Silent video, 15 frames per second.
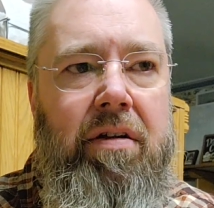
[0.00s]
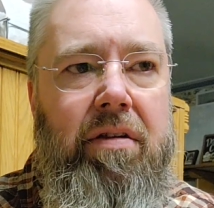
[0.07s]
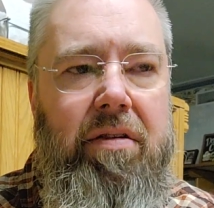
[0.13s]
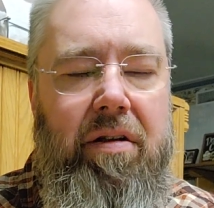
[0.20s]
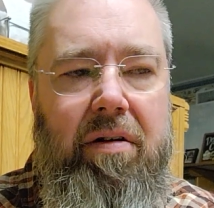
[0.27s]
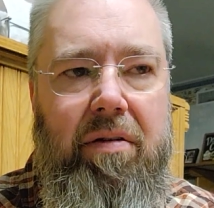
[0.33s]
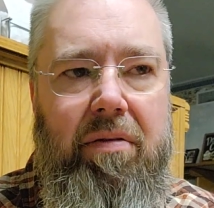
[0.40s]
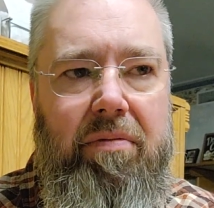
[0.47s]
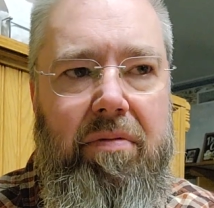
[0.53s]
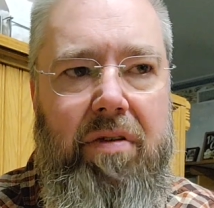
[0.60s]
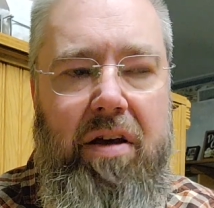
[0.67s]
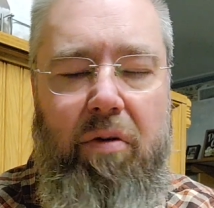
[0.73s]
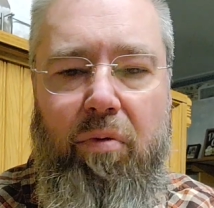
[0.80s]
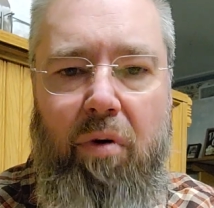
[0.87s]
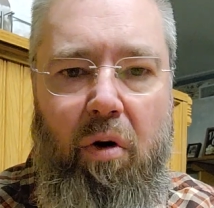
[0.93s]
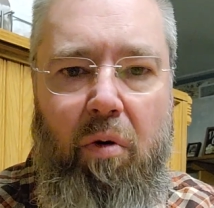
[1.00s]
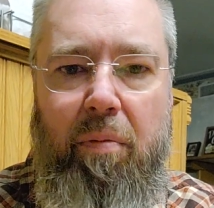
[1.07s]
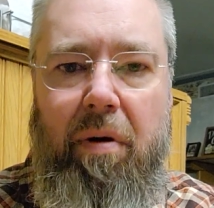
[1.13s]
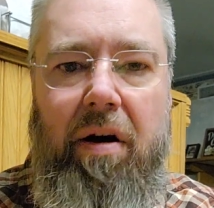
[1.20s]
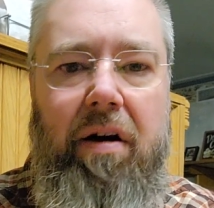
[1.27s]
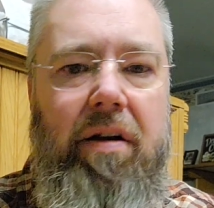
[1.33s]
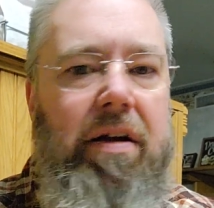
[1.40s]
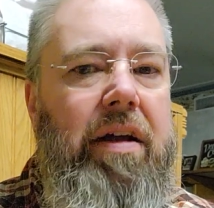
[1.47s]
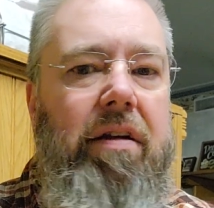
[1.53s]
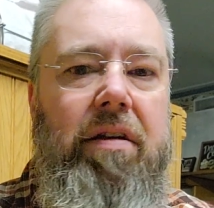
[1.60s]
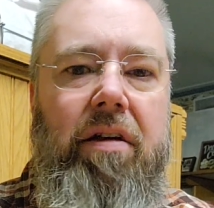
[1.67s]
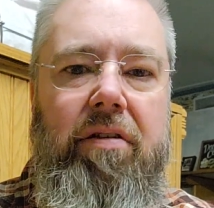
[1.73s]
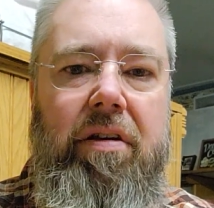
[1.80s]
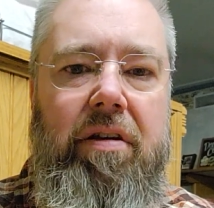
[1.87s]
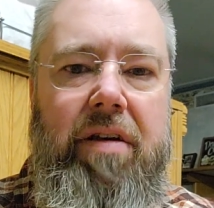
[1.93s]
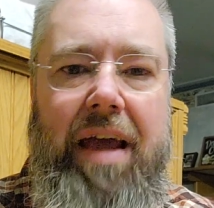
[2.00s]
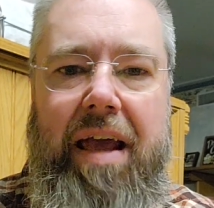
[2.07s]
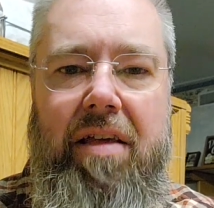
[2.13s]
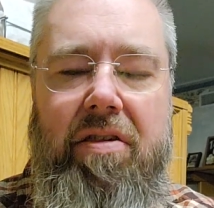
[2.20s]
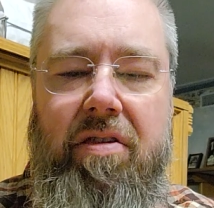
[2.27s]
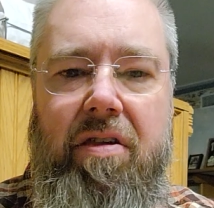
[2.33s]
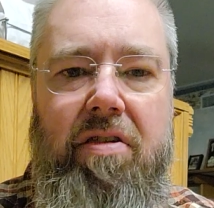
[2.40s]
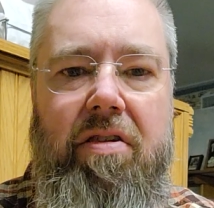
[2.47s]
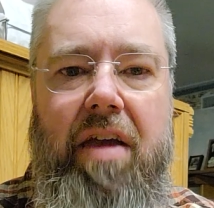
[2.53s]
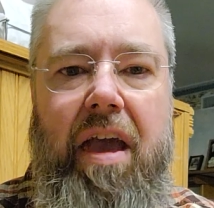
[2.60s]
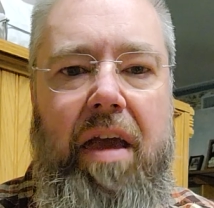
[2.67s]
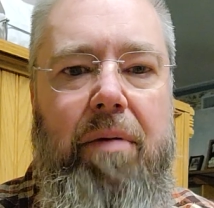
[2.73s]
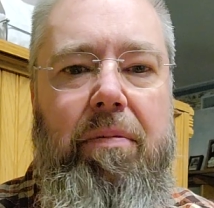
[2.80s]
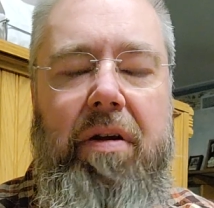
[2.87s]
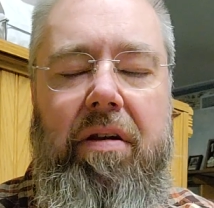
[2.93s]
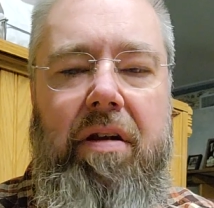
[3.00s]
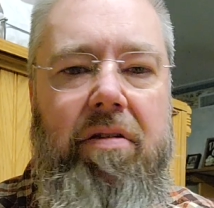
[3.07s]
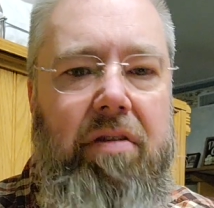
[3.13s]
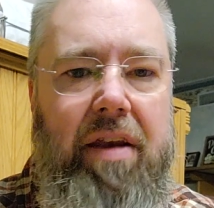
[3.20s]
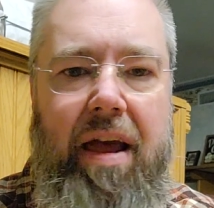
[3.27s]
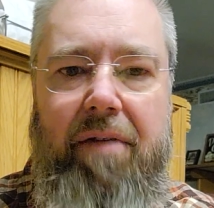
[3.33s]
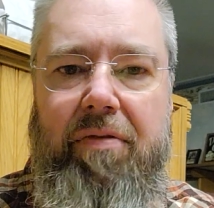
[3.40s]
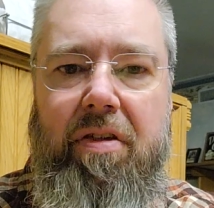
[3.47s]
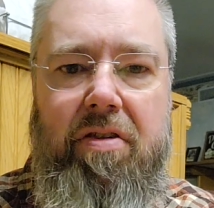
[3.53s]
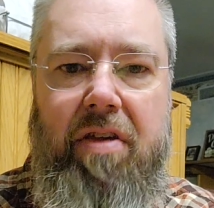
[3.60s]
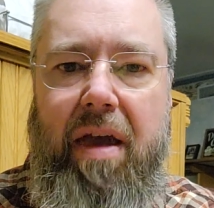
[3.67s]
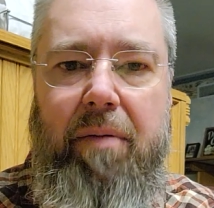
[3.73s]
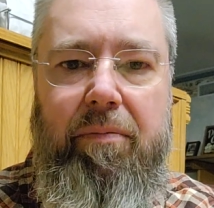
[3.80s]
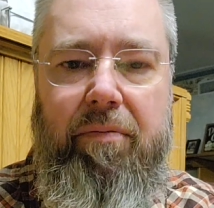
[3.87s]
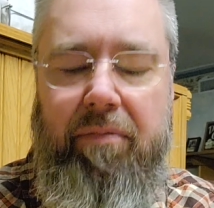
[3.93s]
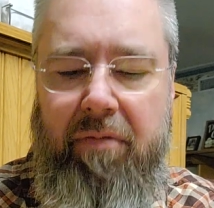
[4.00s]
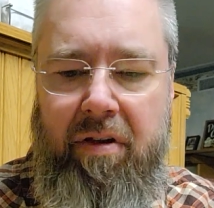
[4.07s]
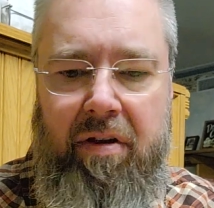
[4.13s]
the aroma, it doesn't taste the same, it doesn't have the same